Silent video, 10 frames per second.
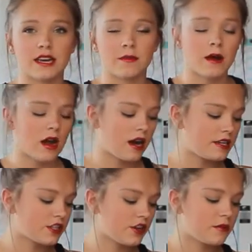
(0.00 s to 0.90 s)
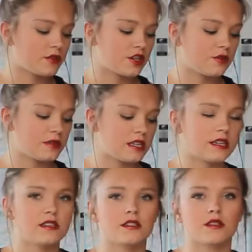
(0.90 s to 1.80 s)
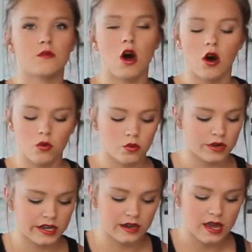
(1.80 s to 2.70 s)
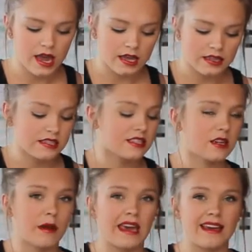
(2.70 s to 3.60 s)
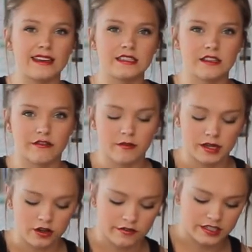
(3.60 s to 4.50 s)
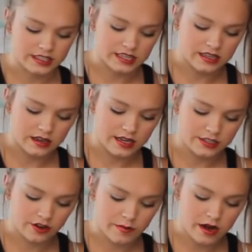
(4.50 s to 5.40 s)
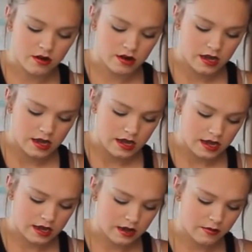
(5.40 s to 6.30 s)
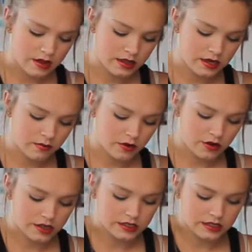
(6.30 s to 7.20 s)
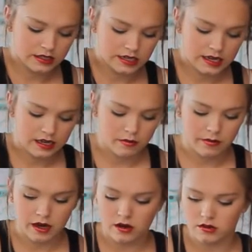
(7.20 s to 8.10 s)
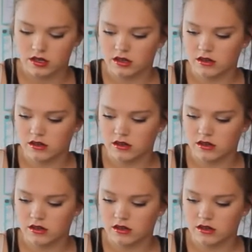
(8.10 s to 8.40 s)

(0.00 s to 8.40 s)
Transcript: had my ice cream scoop sitting in some hot water, and this is going to make it easier for me to obviously get the ice cream out. And then I'm going to take about